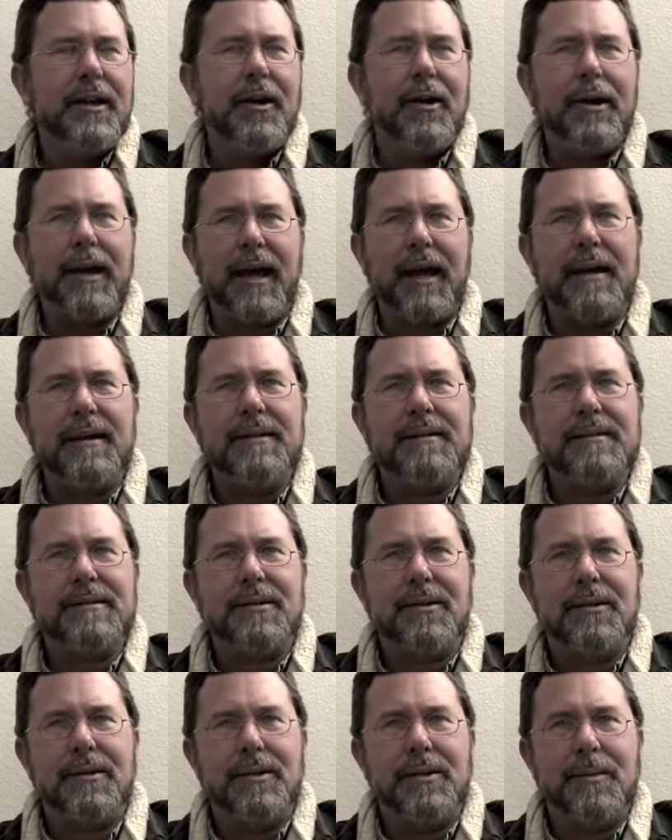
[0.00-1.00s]
Okay,
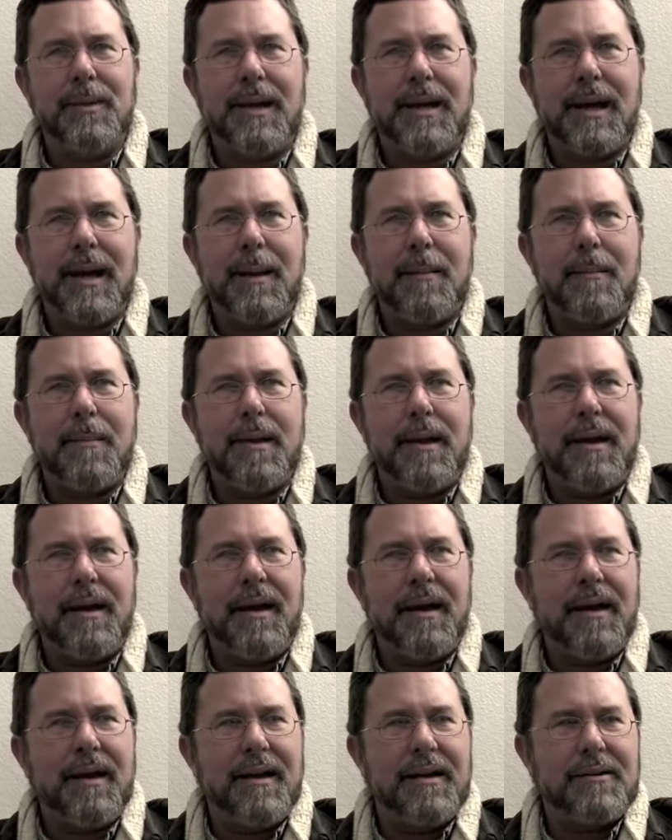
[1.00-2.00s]
so you become
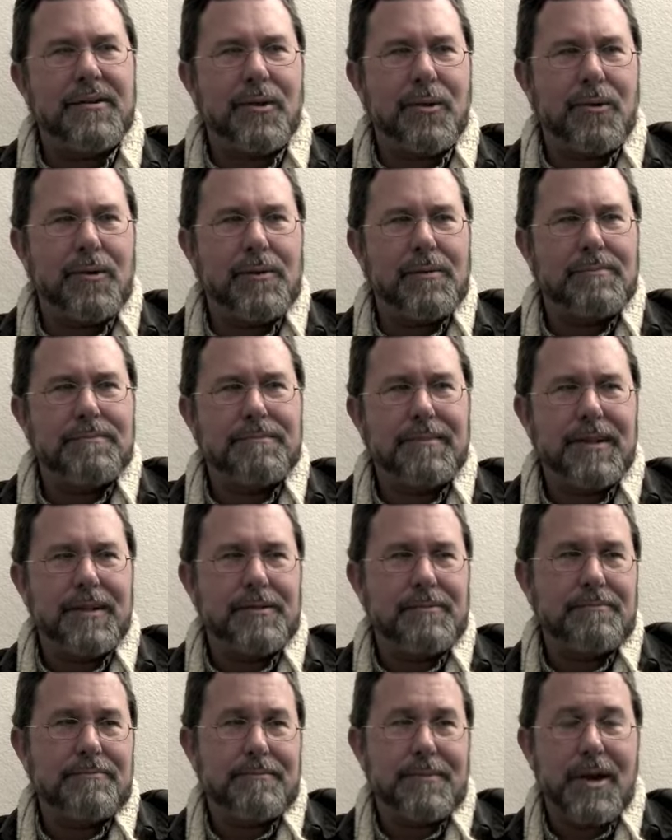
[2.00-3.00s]
a, a total, you
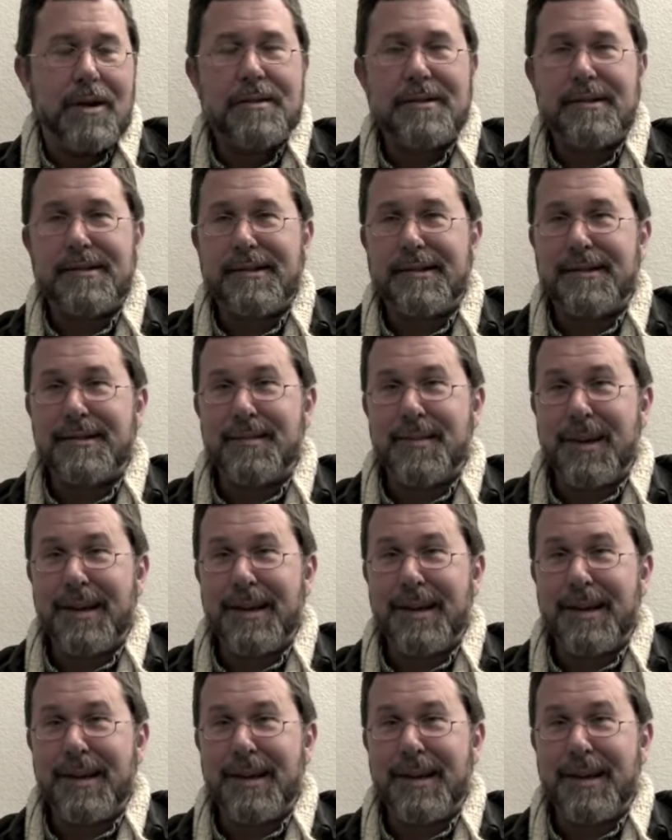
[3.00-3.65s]
know, narcissist.